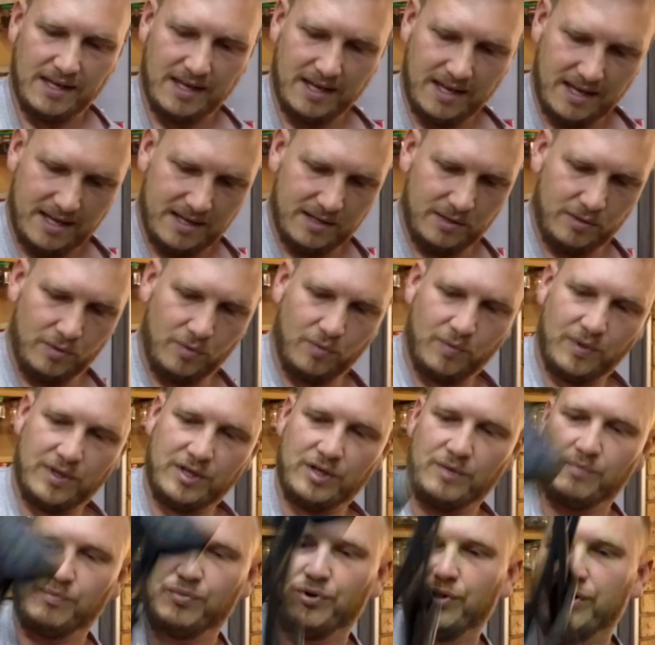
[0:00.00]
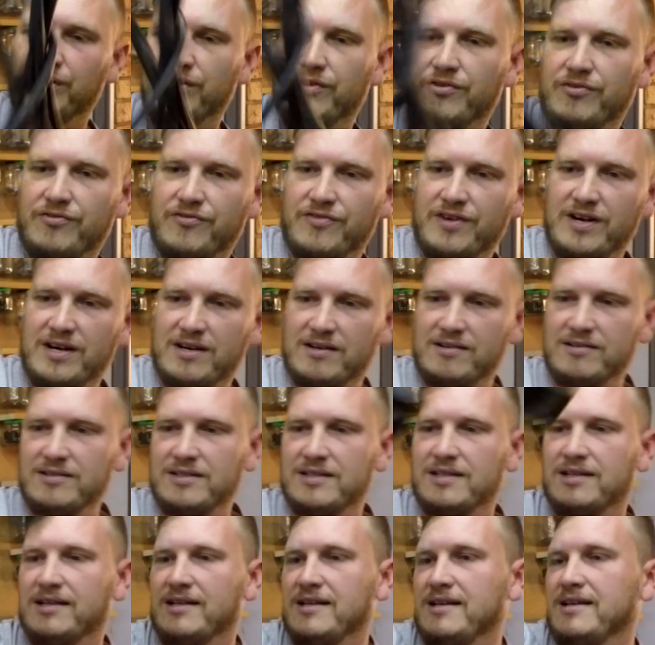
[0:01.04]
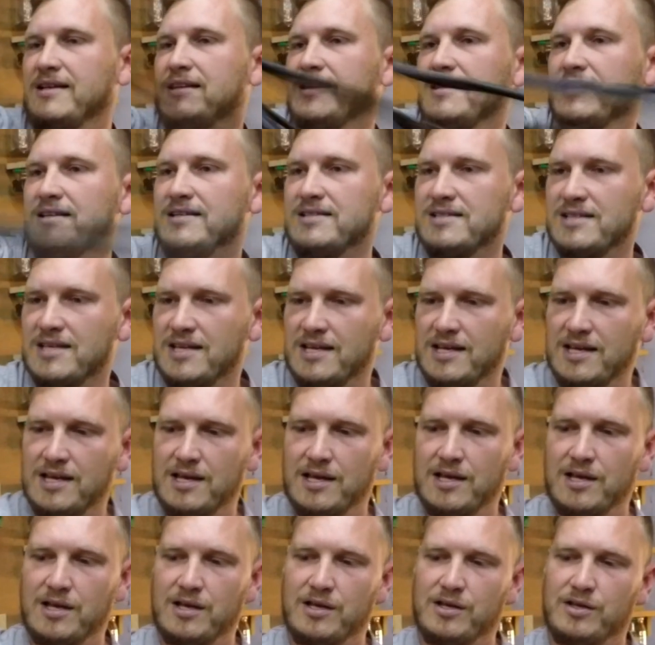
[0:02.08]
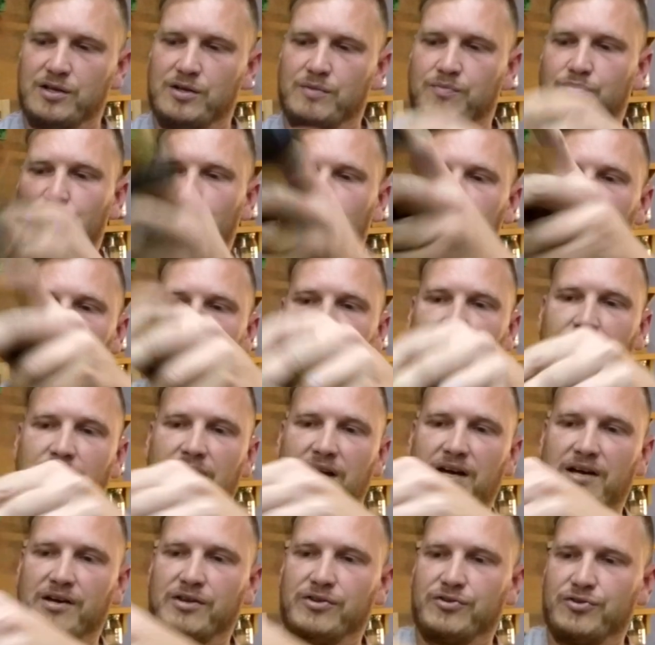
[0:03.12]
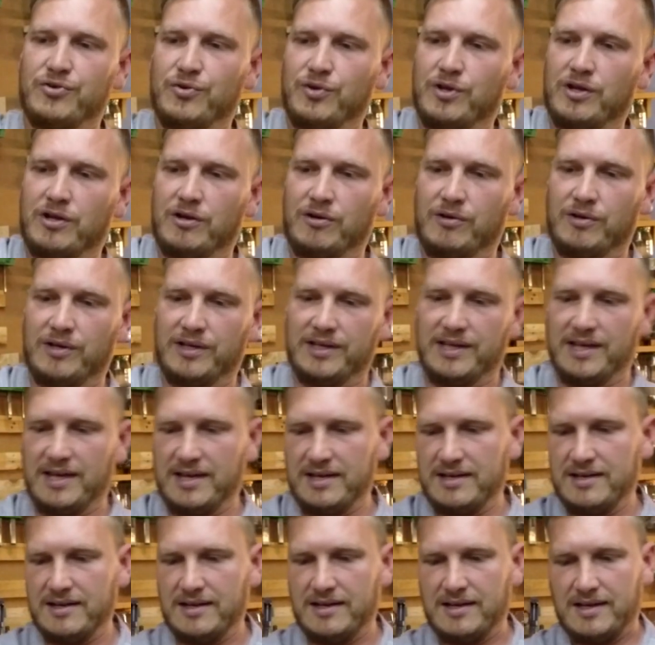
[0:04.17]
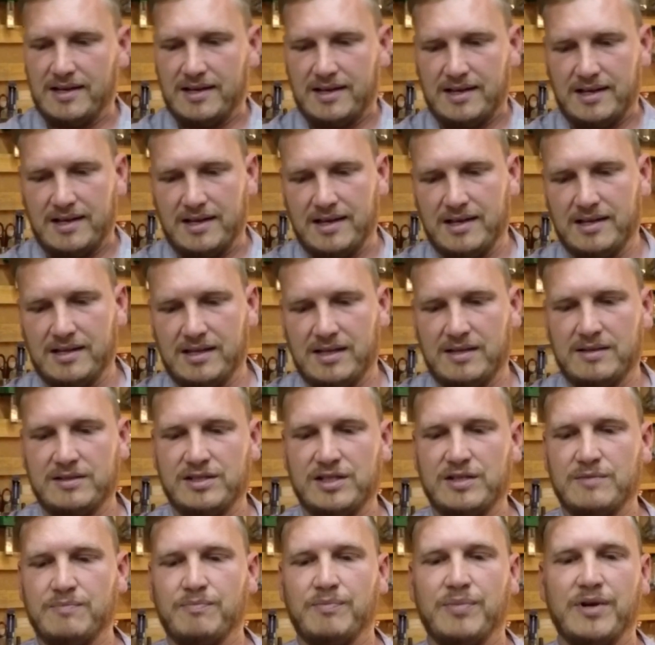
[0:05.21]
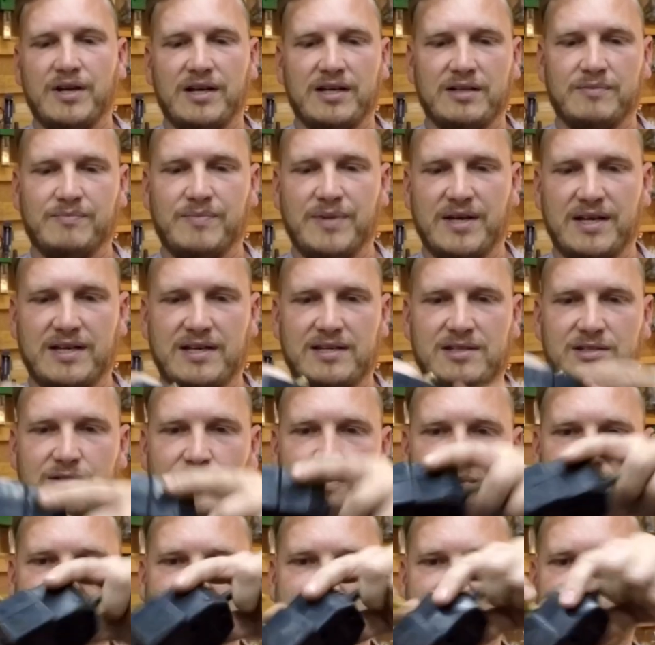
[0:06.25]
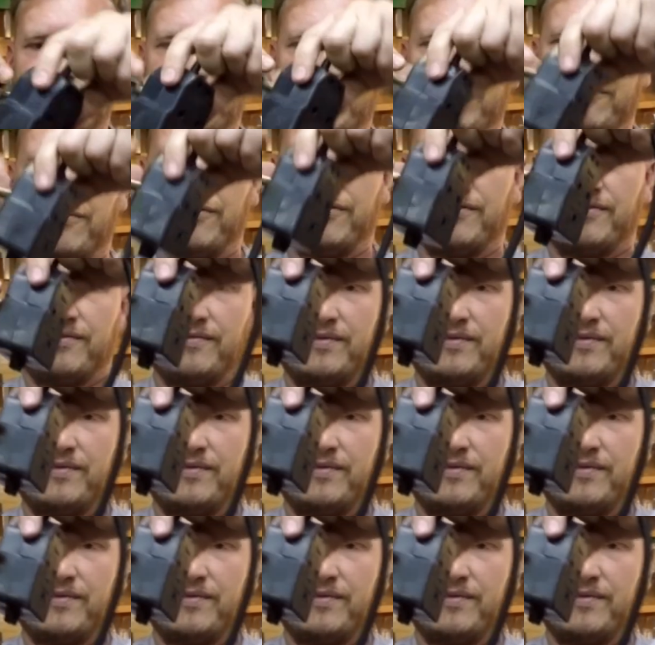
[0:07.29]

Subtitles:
and when you put it around like this, you put the plug through the hole again, and then just plug it back into itself,